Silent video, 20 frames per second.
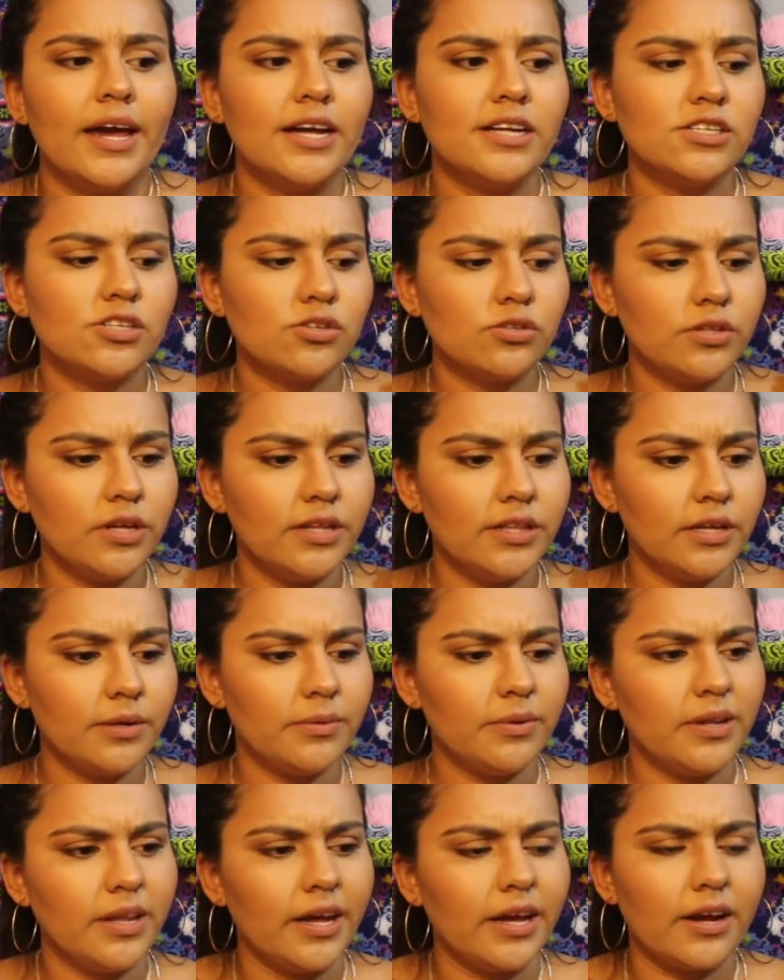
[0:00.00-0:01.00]
And so then they
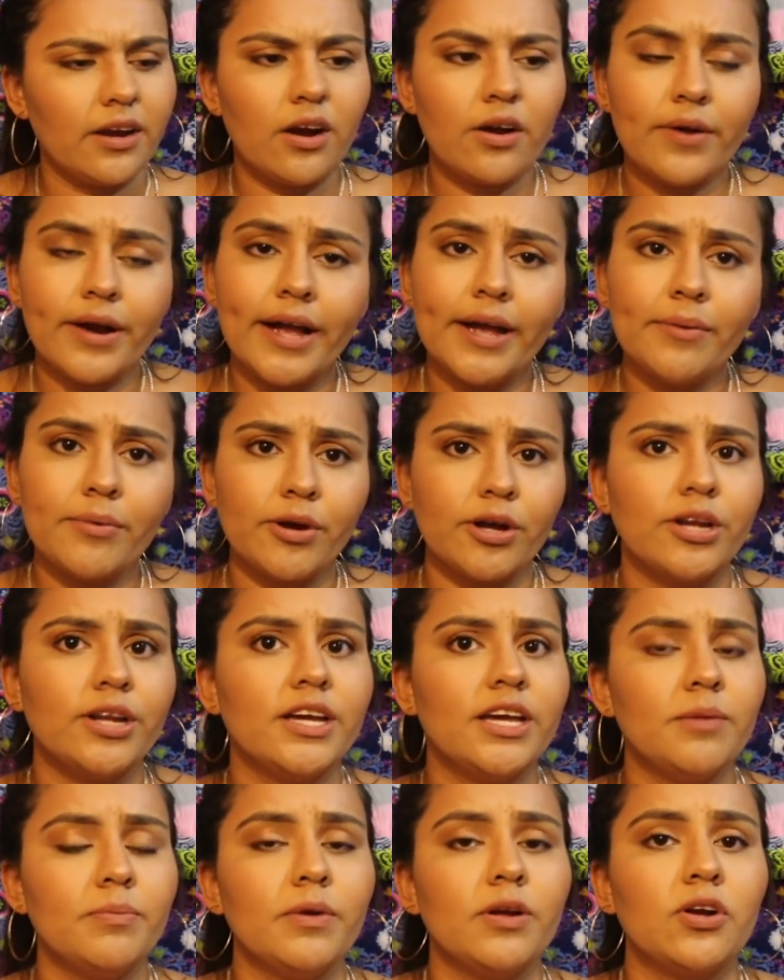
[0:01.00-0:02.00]
were like, all right, we're
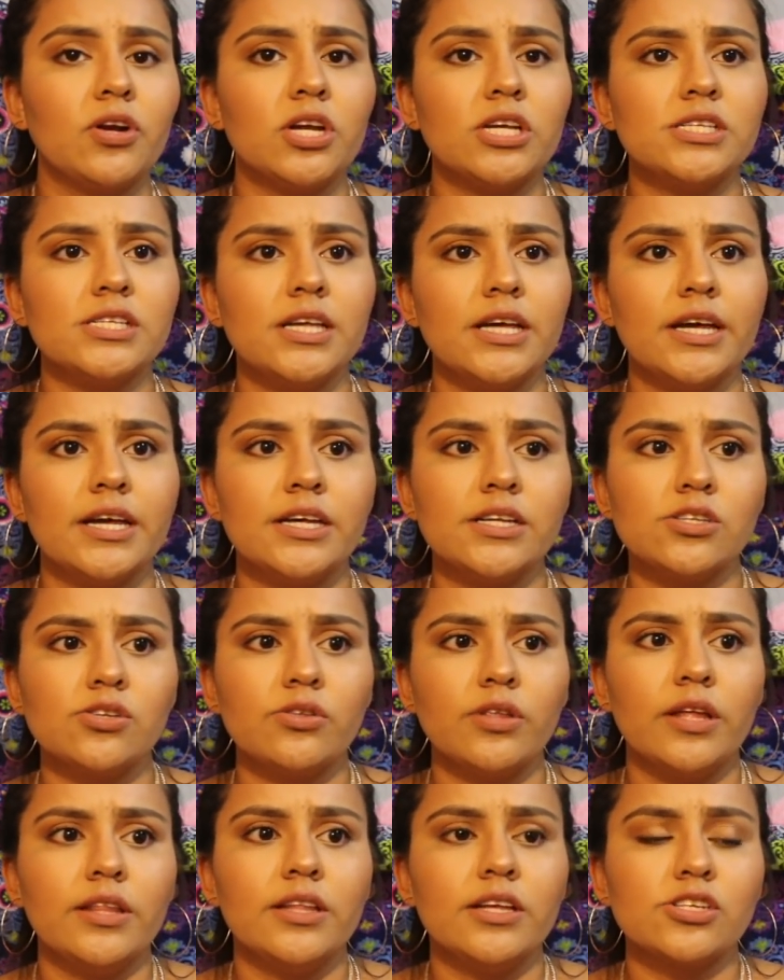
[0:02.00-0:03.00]
gonna keep increasing it. And
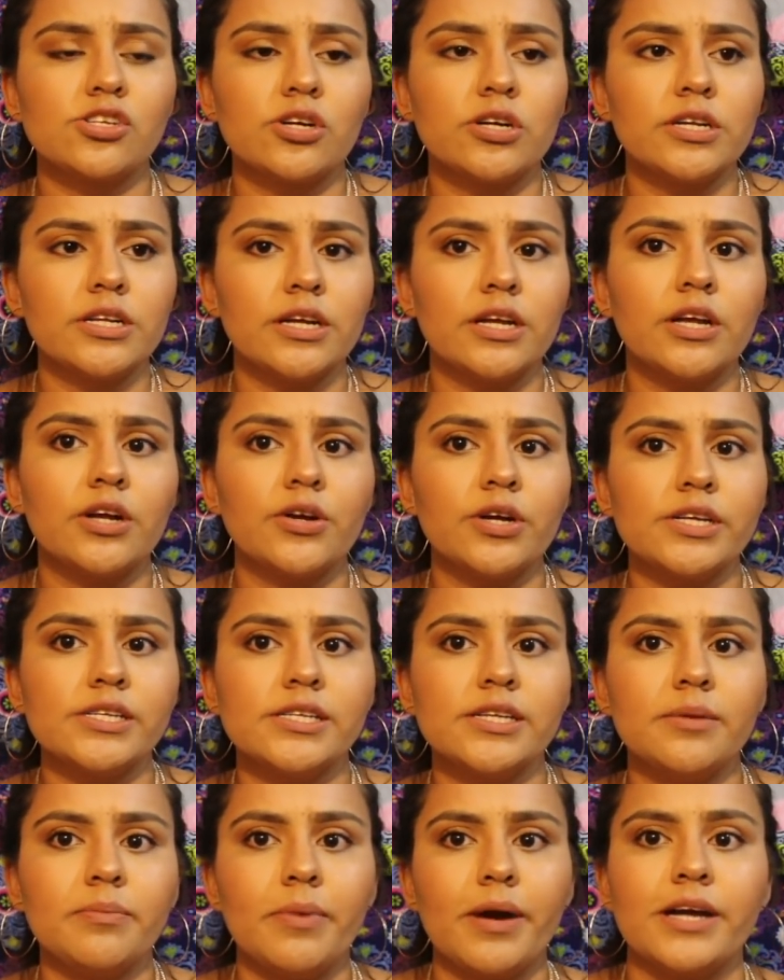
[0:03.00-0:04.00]
so then they started to
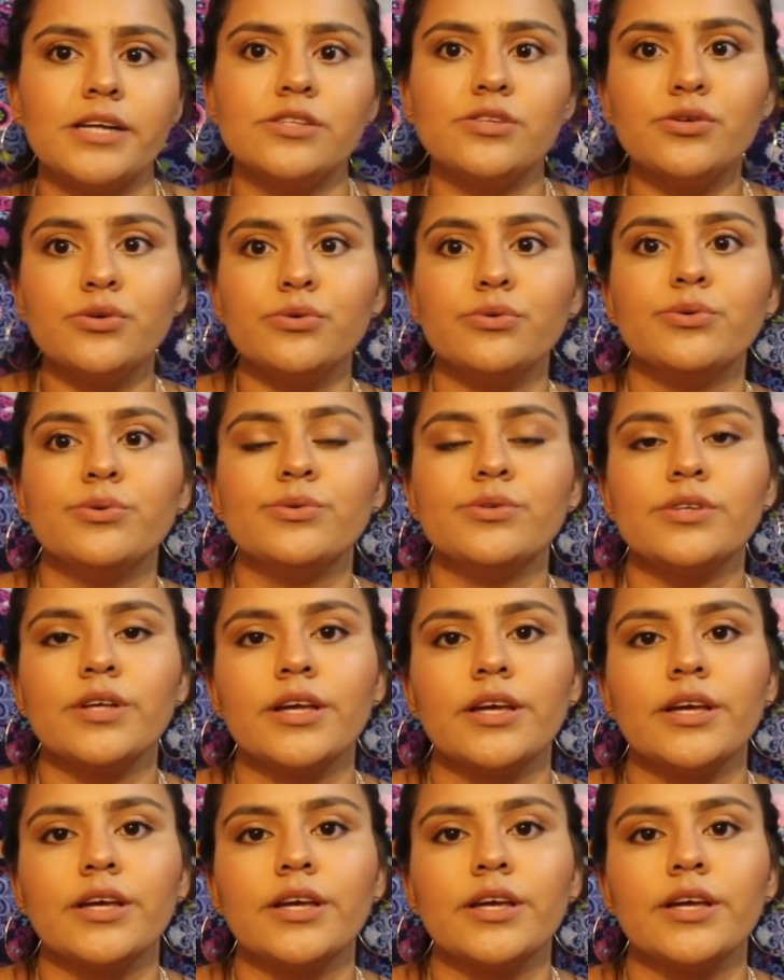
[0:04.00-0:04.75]
increase it by twos.